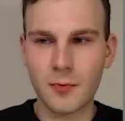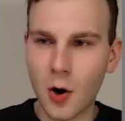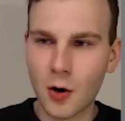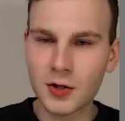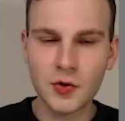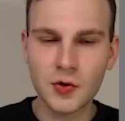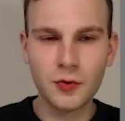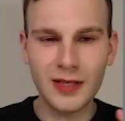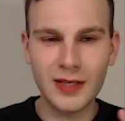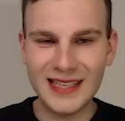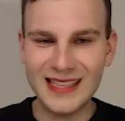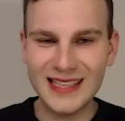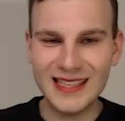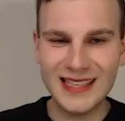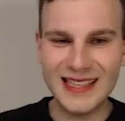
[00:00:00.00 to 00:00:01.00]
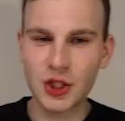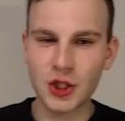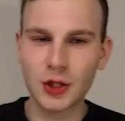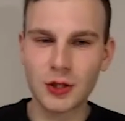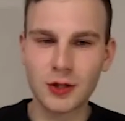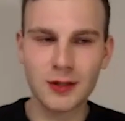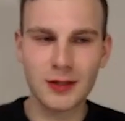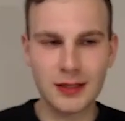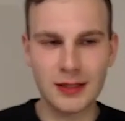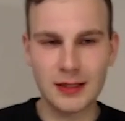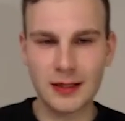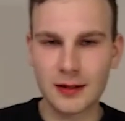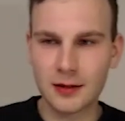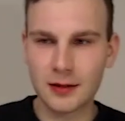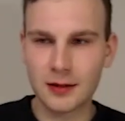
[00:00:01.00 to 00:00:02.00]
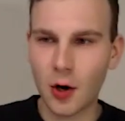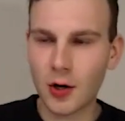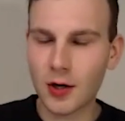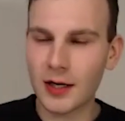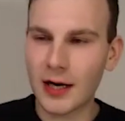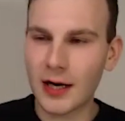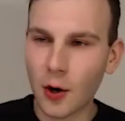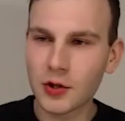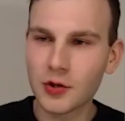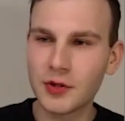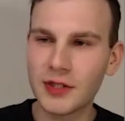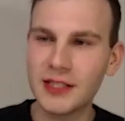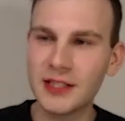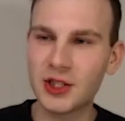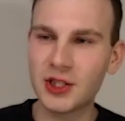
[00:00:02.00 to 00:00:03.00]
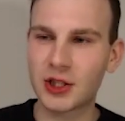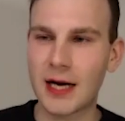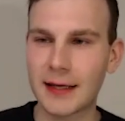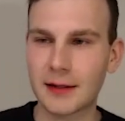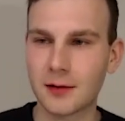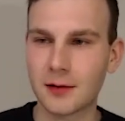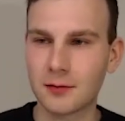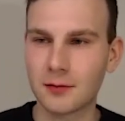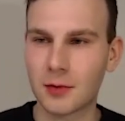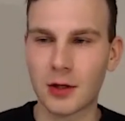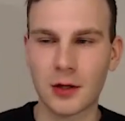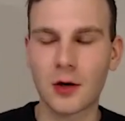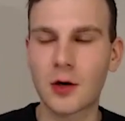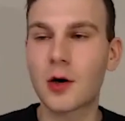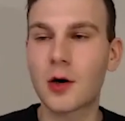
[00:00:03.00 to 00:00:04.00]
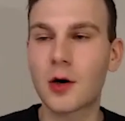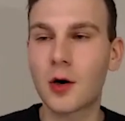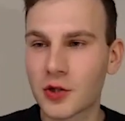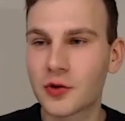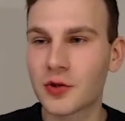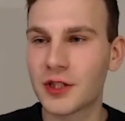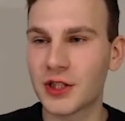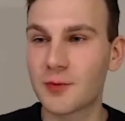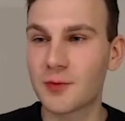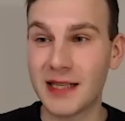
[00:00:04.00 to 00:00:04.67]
onto each onto each tile or onto